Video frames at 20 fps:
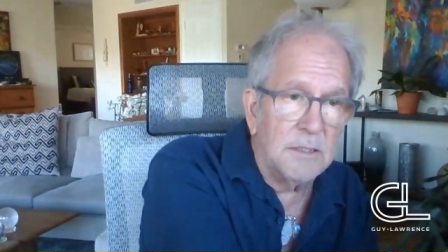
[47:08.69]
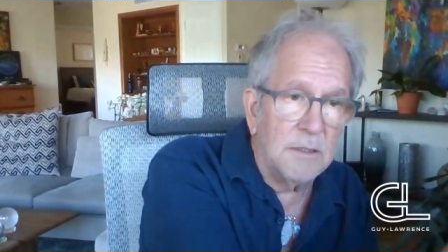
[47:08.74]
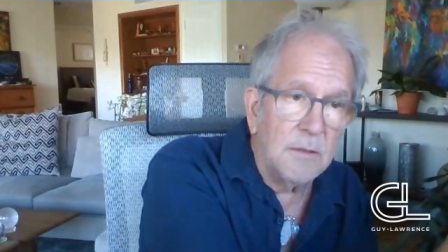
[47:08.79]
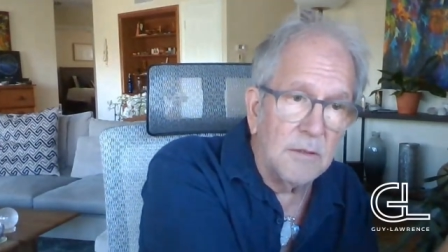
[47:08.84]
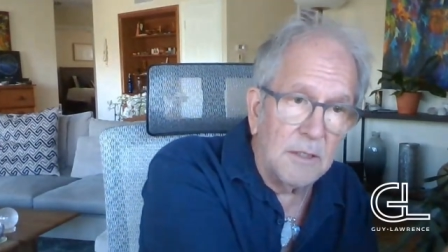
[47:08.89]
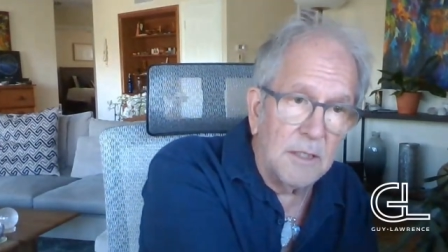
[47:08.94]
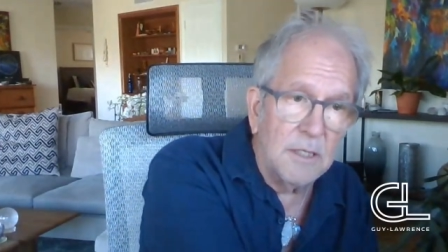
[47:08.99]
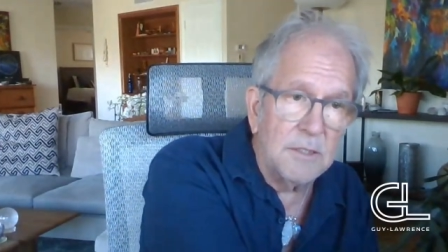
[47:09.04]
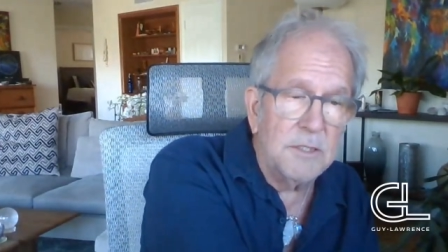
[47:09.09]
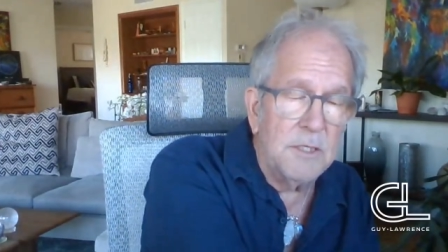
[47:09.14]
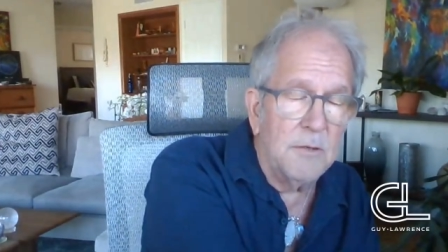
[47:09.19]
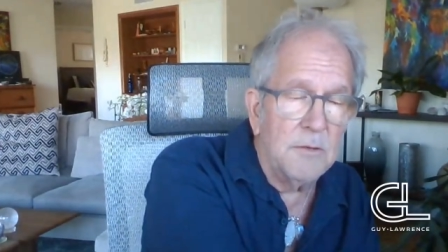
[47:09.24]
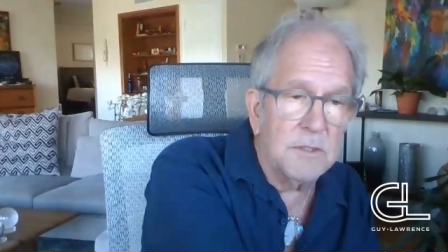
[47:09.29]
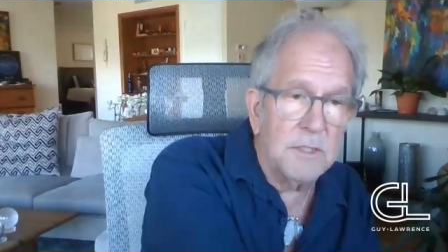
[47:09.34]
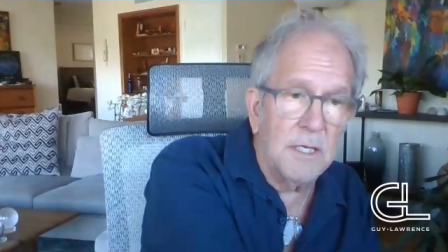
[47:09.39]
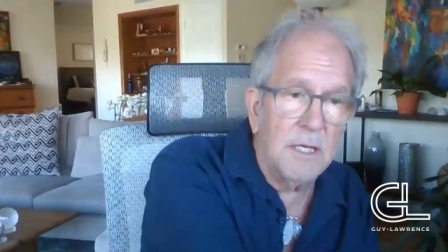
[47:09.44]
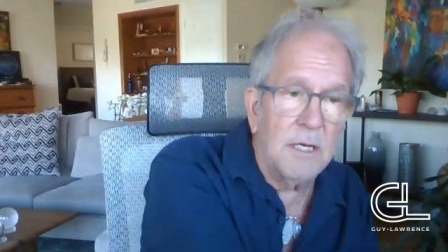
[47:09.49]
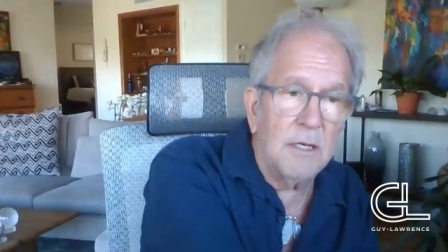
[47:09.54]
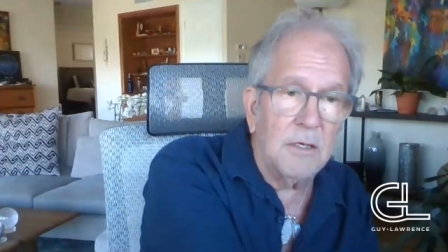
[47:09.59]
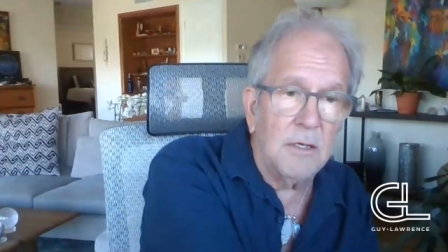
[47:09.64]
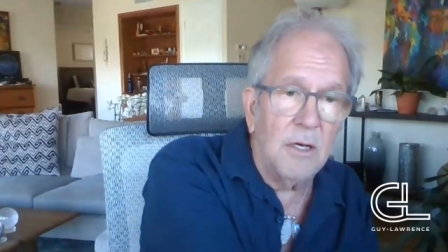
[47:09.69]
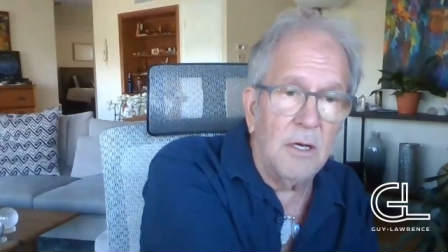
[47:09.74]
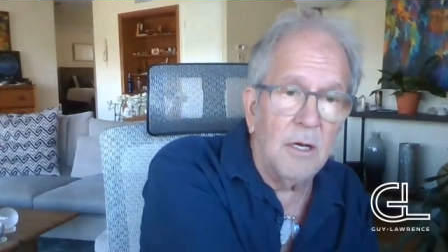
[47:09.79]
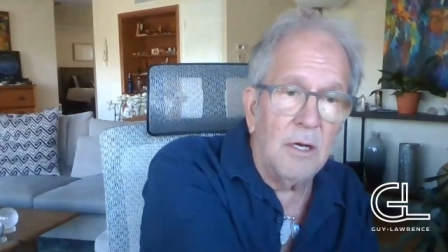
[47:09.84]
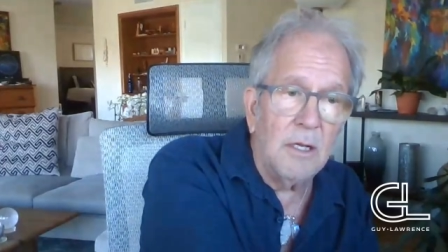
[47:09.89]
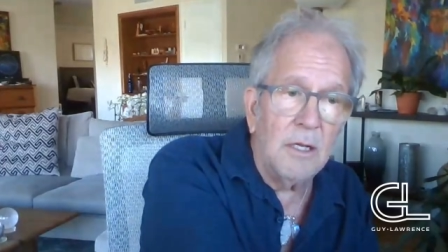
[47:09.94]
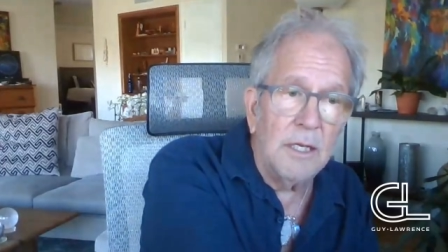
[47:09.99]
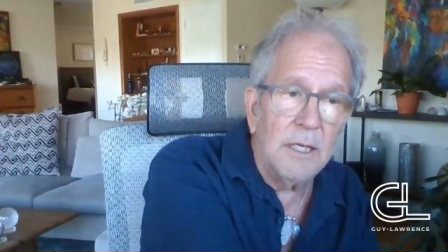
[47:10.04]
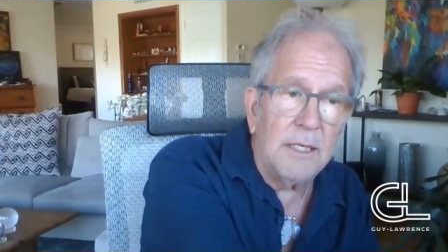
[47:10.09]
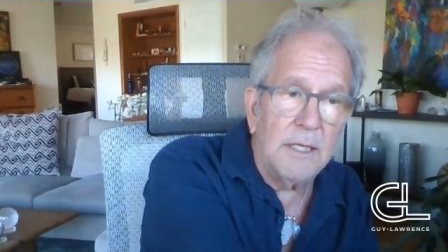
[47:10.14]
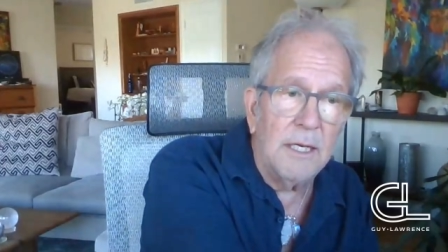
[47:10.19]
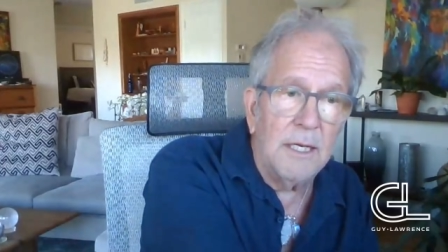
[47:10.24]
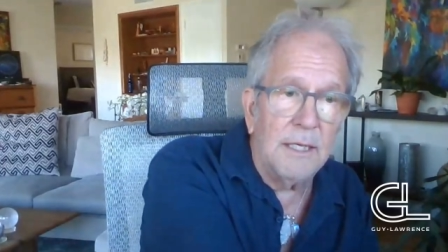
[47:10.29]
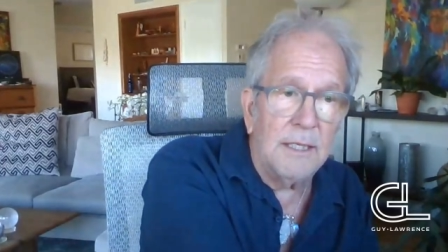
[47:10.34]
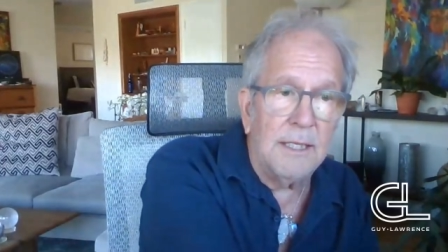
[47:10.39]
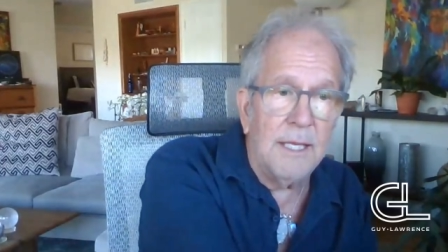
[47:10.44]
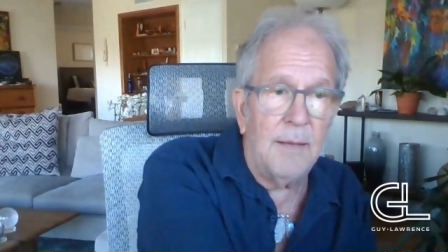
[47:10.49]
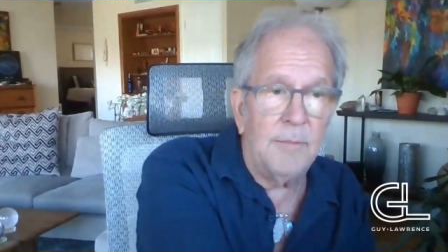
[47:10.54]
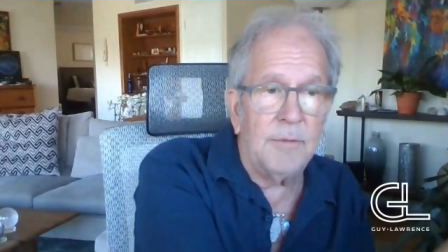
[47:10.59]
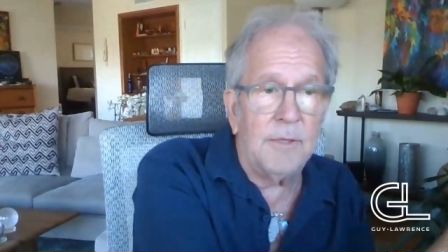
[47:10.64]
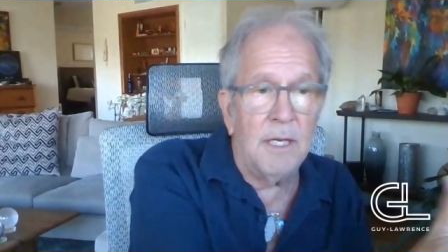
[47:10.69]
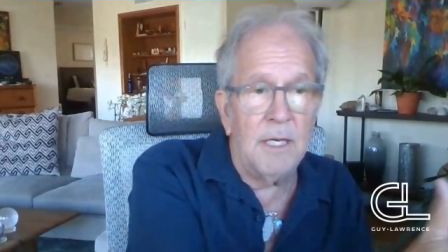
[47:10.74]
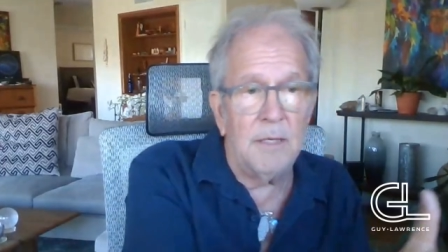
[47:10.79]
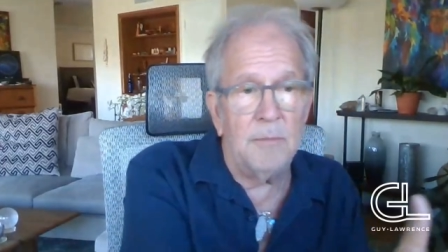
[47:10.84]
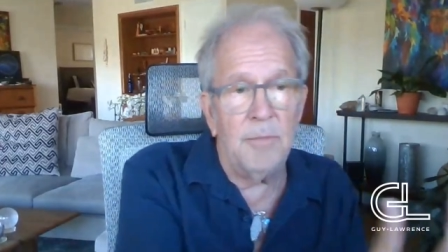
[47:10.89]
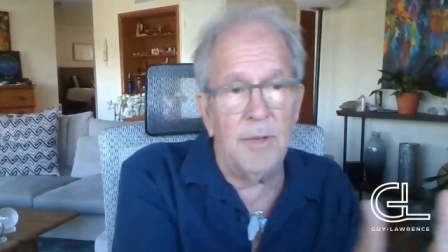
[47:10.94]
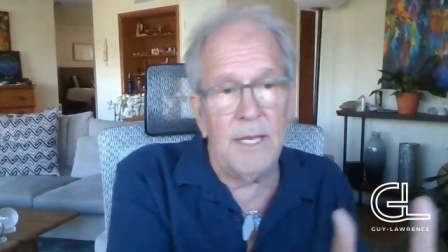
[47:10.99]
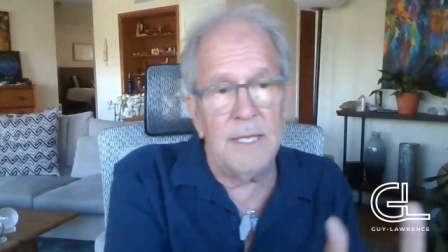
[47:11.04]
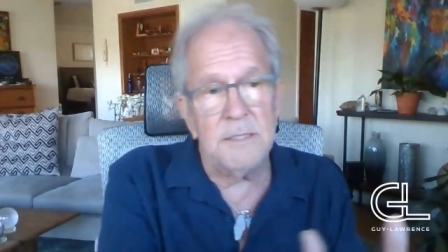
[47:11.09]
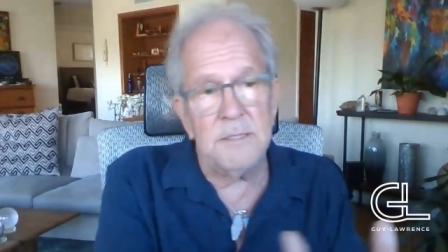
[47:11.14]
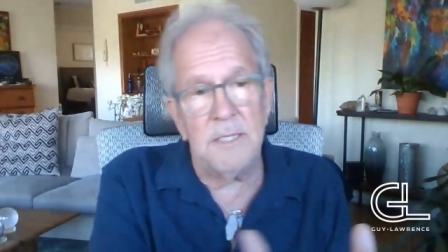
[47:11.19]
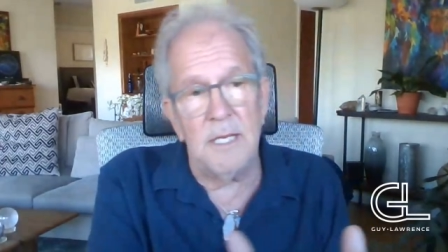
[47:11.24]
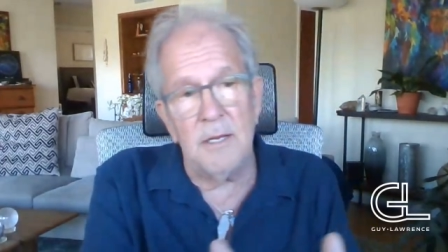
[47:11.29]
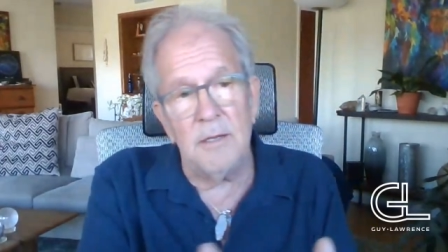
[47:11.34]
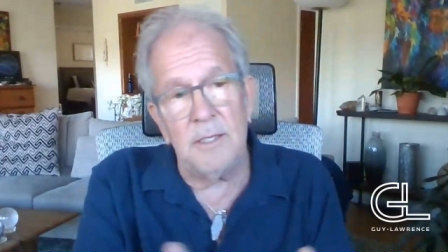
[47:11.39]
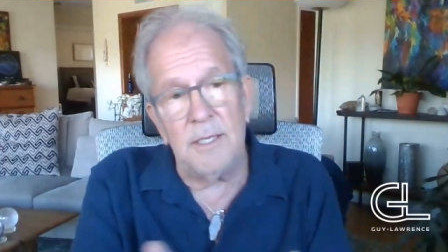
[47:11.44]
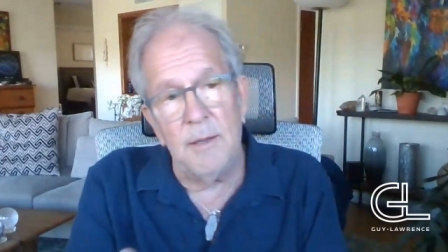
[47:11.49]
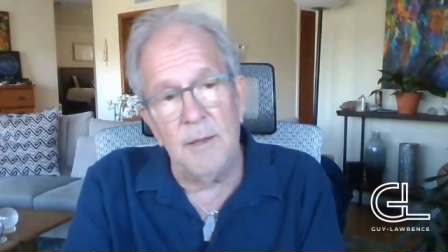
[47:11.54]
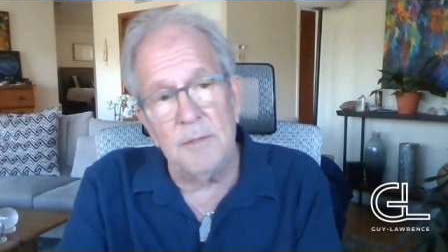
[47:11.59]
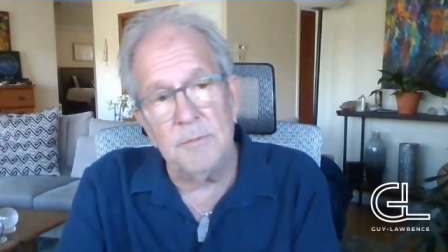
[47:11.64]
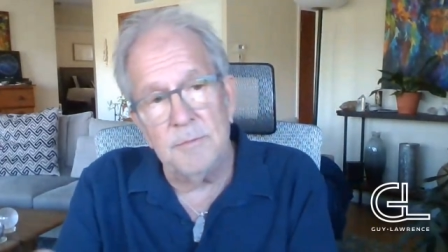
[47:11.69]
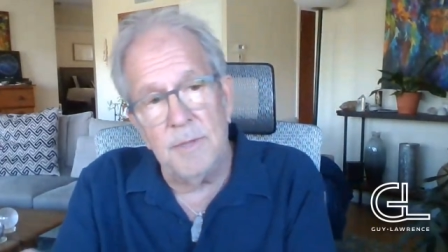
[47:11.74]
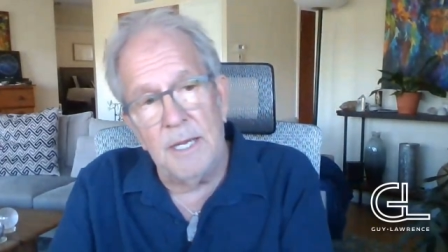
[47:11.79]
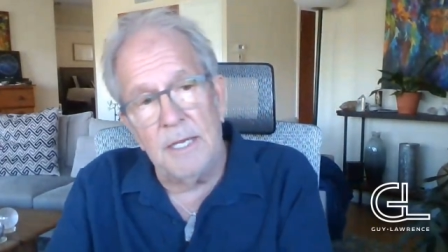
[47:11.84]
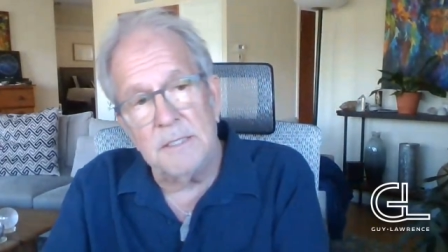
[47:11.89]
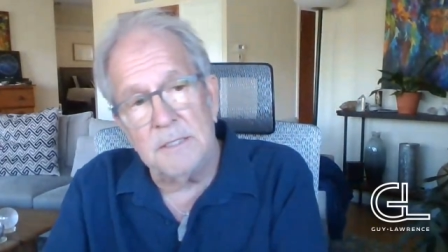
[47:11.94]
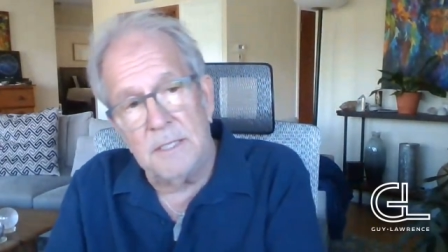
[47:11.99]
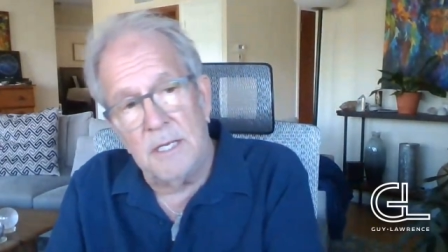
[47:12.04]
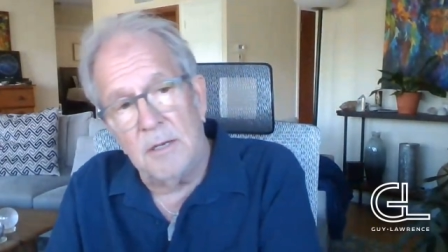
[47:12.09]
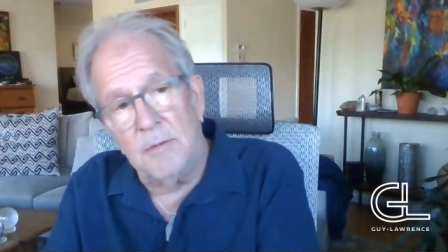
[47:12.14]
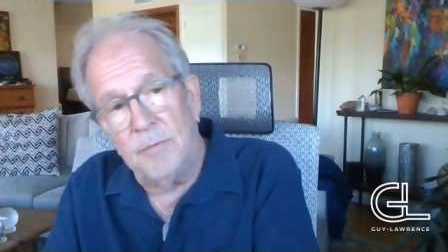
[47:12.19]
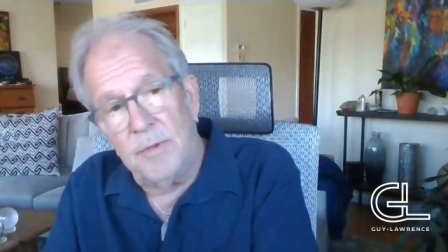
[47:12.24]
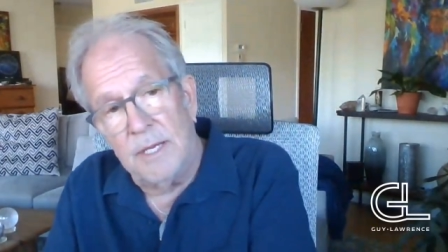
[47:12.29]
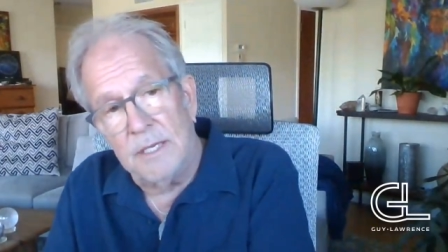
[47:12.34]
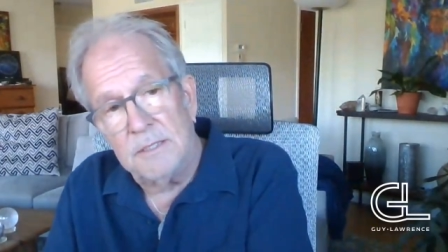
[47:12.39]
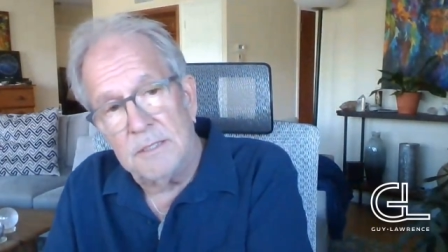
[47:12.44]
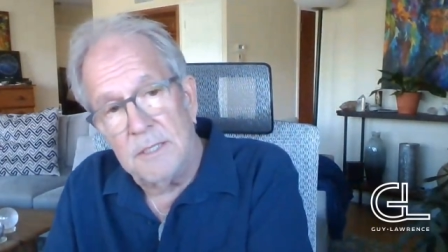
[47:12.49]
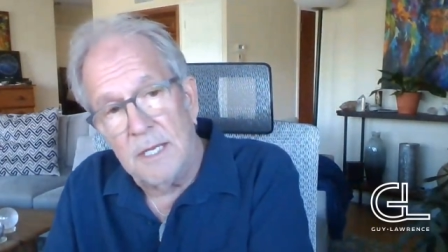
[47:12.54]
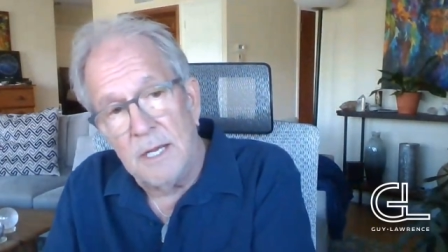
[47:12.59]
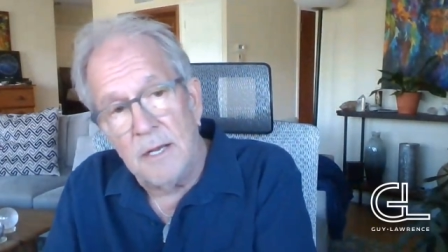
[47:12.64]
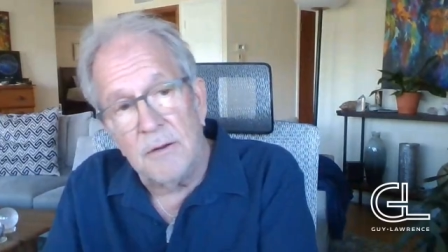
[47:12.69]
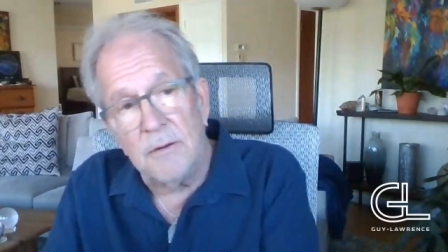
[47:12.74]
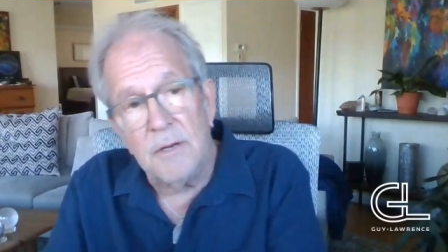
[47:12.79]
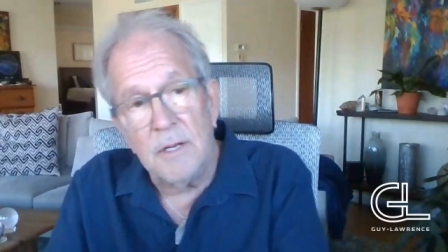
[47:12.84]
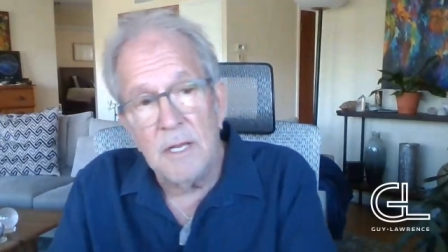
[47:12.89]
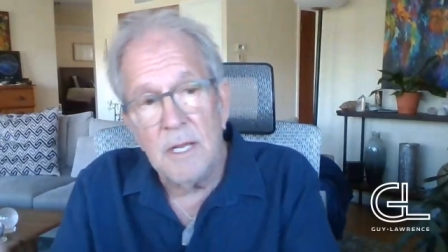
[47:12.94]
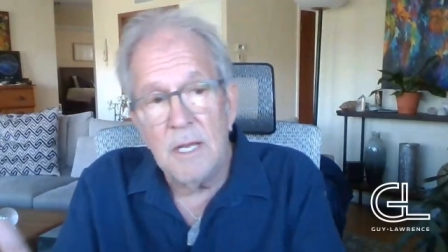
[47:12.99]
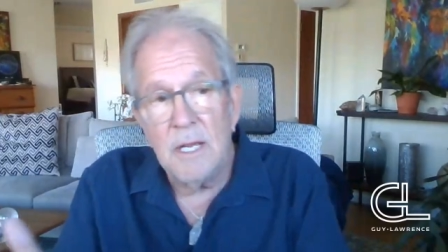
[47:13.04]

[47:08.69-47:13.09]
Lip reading: and because she was an alcoholic and it kept getting passed down, passed down, passed down,